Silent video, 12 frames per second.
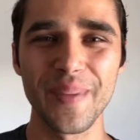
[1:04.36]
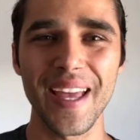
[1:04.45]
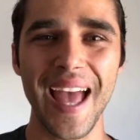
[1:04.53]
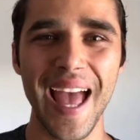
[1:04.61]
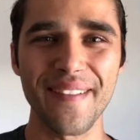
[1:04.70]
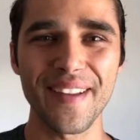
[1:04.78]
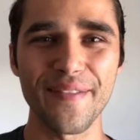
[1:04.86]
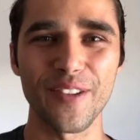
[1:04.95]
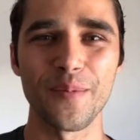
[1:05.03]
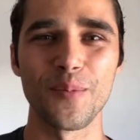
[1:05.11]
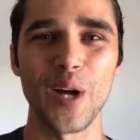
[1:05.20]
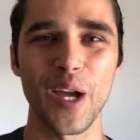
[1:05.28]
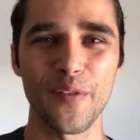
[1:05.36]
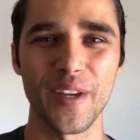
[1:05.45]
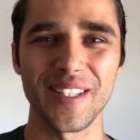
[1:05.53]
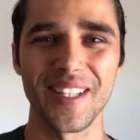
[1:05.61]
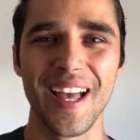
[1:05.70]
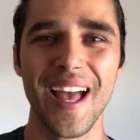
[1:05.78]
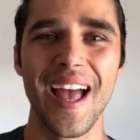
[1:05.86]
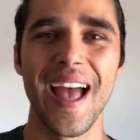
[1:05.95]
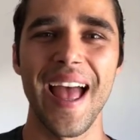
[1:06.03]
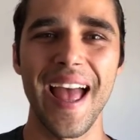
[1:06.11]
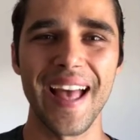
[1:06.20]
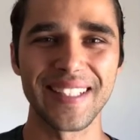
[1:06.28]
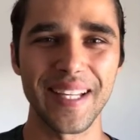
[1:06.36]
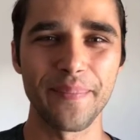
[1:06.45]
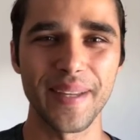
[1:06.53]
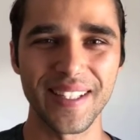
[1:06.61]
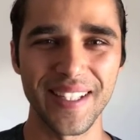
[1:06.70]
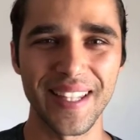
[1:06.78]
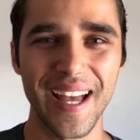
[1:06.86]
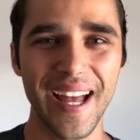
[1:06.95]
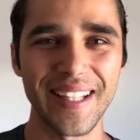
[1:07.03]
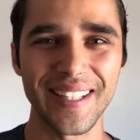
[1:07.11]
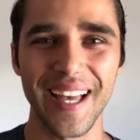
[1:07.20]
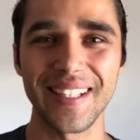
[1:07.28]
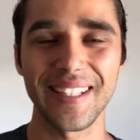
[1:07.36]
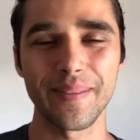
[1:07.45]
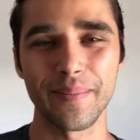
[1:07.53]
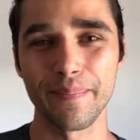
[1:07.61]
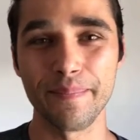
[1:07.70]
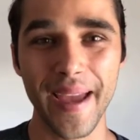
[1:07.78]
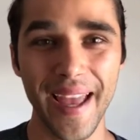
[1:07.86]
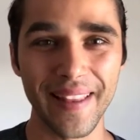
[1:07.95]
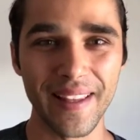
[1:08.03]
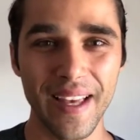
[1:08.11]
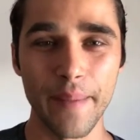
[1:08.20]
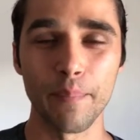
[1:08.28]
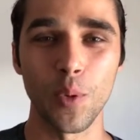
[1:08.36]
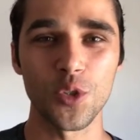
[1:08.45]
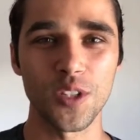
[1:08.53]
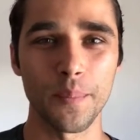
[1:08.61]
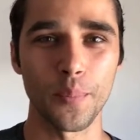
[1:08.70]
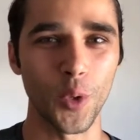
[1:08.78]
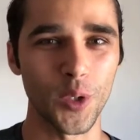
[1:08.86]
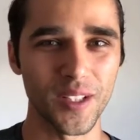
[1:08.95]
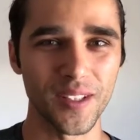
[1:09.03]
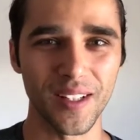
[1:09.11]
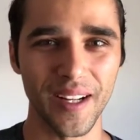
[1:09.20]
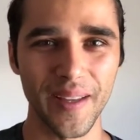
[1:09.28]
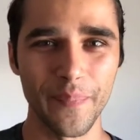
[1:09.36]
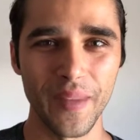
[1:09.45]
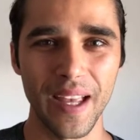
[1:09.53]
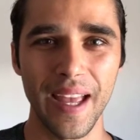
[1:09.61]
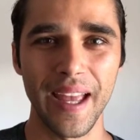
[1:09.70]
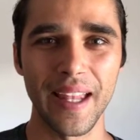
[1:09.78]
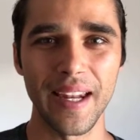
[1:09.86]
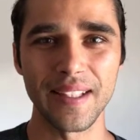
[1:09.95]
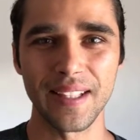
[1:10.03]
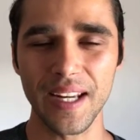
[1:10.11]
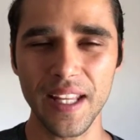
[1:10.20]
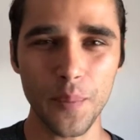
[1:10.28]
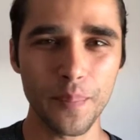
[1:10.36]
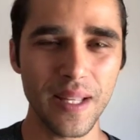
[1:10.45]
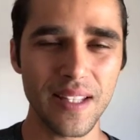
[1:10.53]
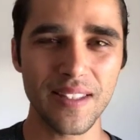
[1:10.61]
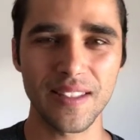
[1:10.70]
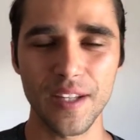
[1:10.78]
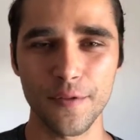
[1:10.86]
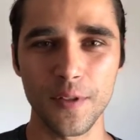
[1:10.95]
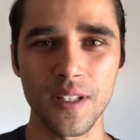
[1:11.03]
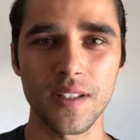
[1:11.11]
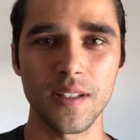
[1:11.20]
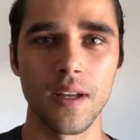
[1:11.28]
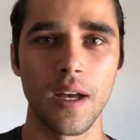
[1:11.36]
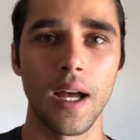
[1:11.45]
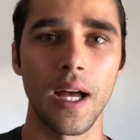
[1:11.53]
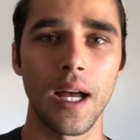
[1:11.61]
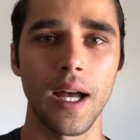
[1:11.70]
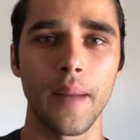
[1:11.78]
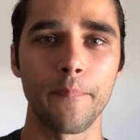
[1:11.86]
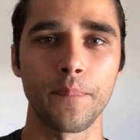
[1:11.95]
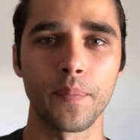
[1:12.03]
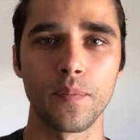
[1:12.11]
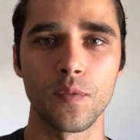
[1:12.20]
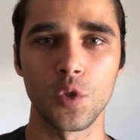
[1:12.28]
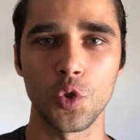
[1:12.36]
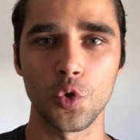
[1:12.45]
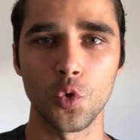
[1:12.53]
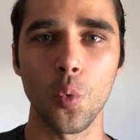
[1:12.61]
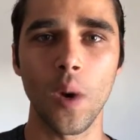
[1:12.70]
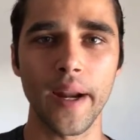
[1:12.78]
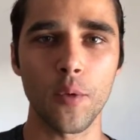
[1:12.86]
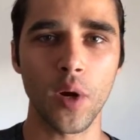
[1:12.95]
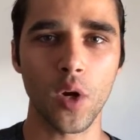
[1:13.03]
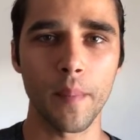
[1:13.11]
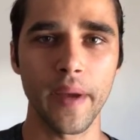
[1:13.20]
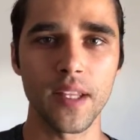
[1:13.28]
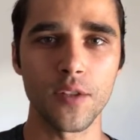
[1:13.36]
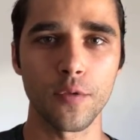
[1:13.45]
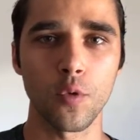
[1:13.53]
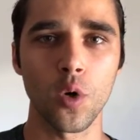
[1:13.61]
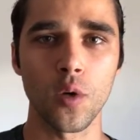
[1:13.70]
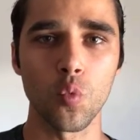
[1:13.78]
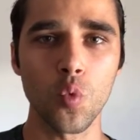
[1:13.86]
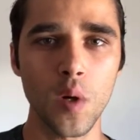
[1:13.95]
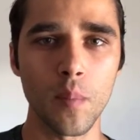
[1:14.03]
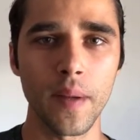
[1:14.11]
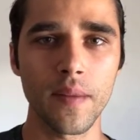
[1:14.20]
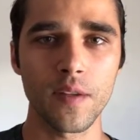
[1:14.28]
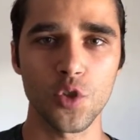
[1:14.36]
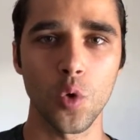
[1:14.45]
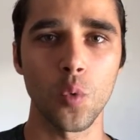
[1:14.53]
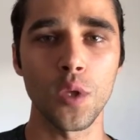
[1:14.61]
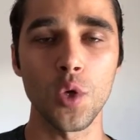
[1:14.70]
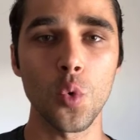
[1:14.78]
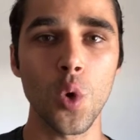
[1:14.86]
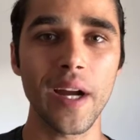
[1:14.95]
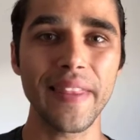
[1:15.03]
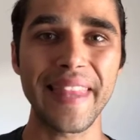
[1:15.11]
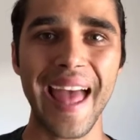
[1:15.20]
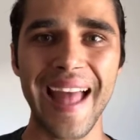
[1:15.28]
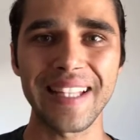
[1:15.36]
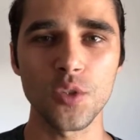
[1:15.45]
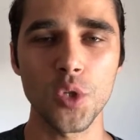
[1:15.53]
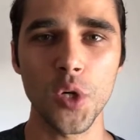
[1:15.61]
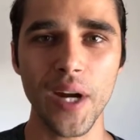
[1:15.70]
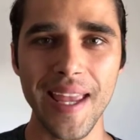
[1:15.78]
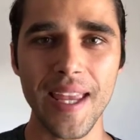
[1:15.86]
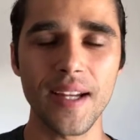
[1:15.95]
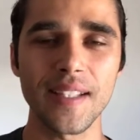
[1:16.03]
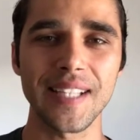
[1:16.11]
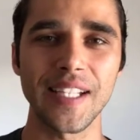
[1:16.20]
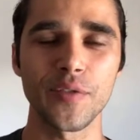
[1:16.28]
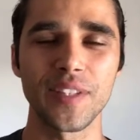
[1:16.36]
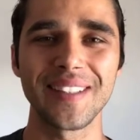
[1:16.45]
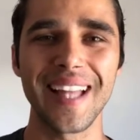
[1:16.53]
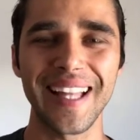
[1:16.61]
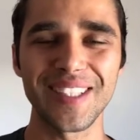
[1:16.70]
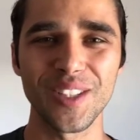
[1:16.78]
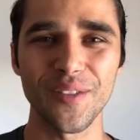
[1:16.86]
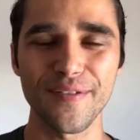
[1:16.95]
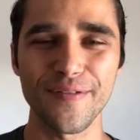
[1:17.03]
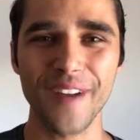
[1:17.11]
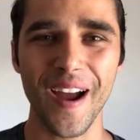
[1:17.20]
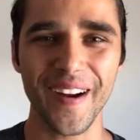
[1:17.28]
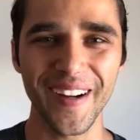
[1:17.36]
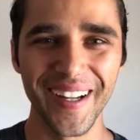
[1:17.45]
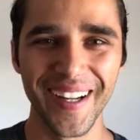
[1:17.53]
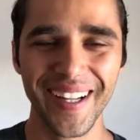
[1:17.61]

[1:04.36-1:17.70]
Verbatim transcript: be having for breakfast as a busy dad, as a man, most importantly. It is a little bit different um, to what I recommend for a woman. So you are a dad, you are here inside of the Dads on Fire.